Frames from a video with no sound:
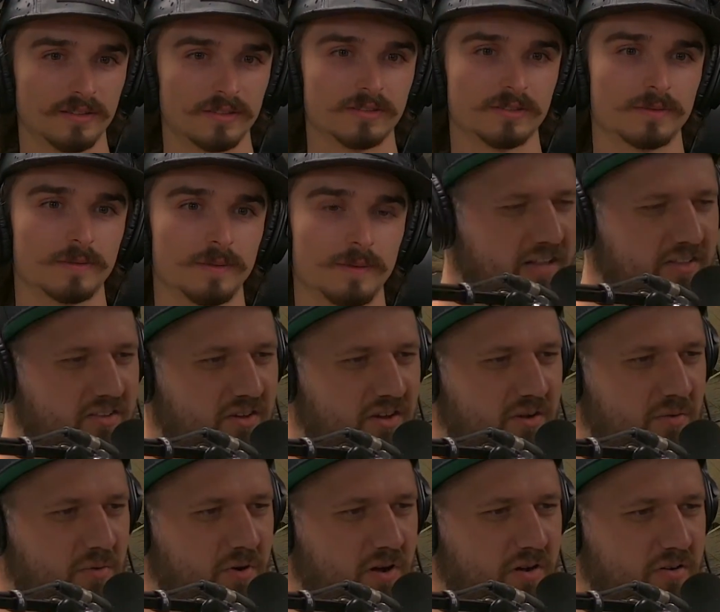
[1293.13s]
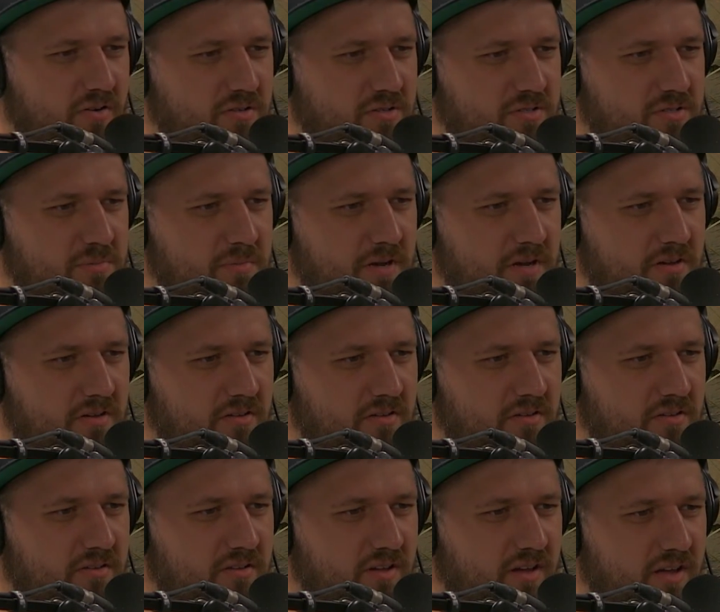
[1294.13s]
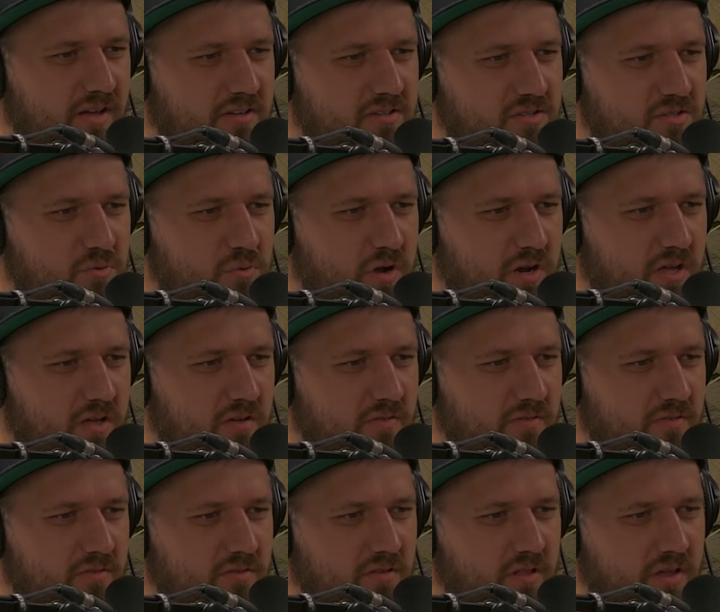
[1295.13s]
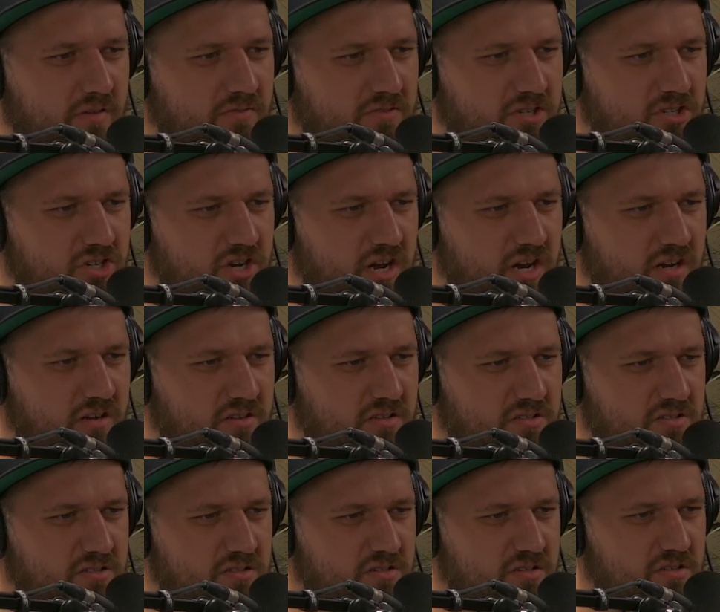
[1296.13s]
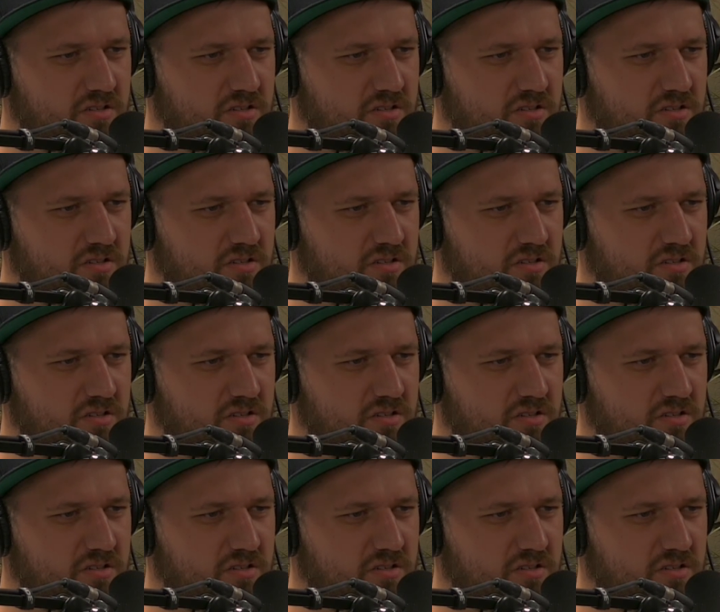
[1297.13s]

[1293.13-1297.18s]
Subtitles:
Does hot dog water smell like sweaty like vaginas?